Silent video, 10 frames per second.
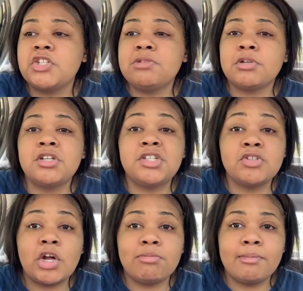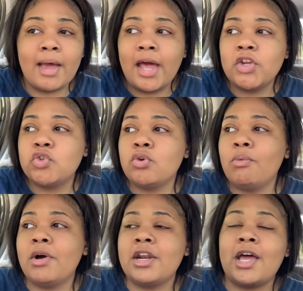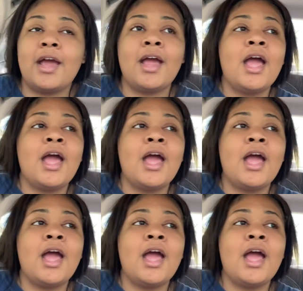She's gonna be mad at you or whatnot.